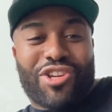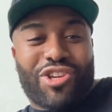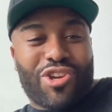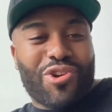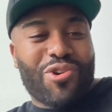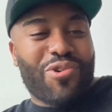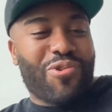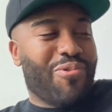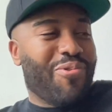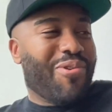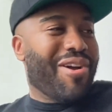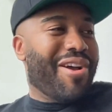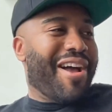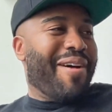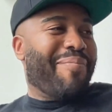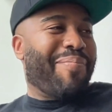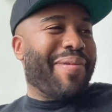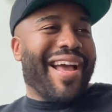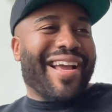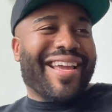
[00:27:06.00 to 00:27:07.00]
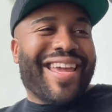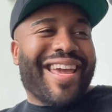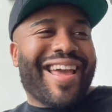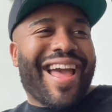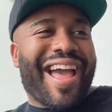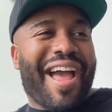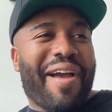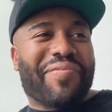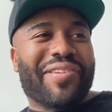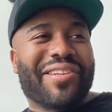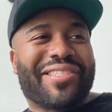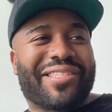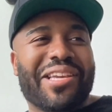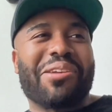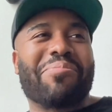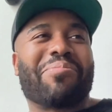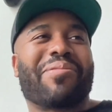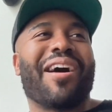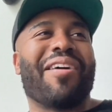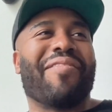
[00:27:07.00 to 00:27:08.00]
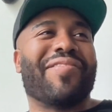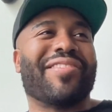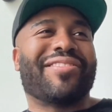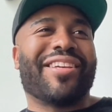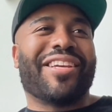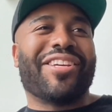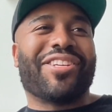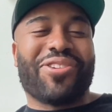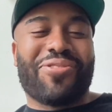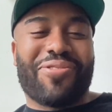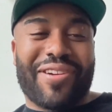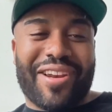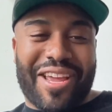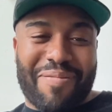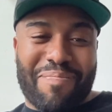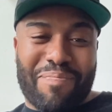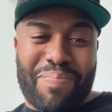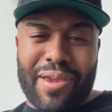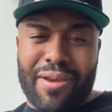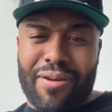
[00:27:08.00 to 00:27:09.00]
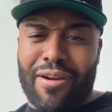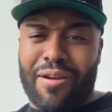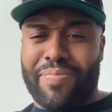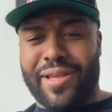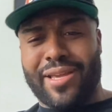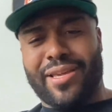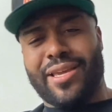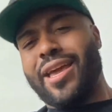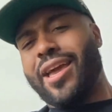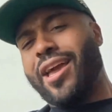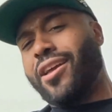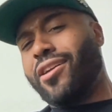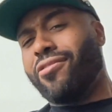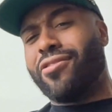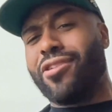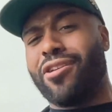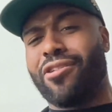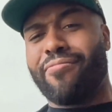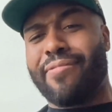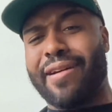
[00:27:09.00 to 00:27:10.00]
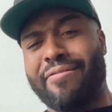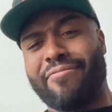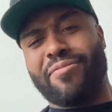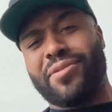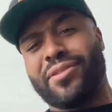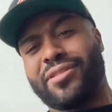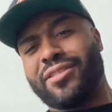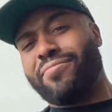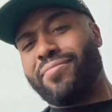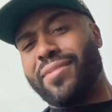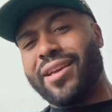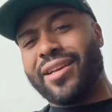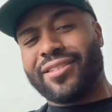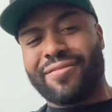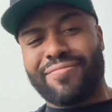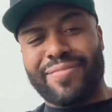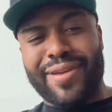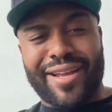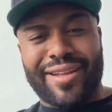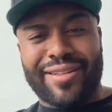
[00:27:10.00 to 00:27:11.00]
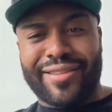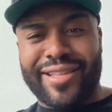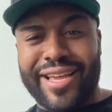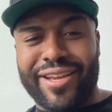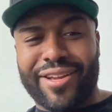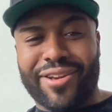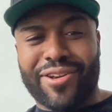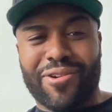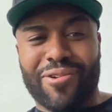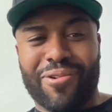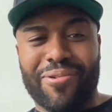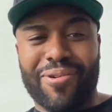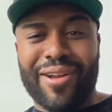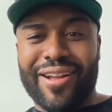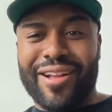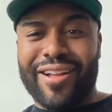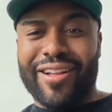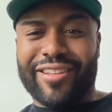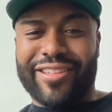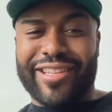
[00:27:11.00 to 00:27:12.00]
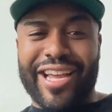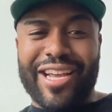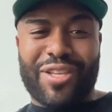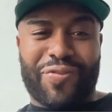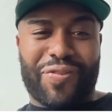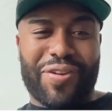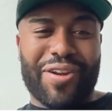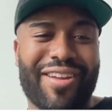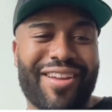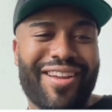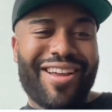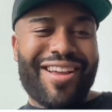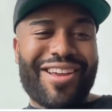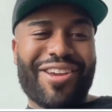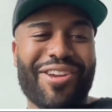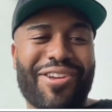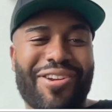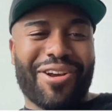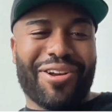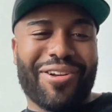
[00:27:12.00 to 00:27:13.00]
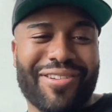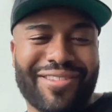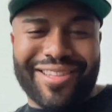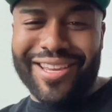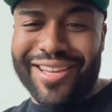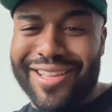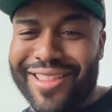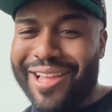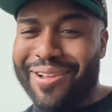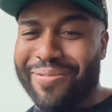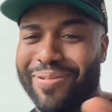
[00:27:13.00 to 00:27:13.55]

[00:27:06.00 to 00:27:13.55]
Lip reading: you have the same conversation on NPR, but like, yeah, white women see me as a mandingo. Thanks for like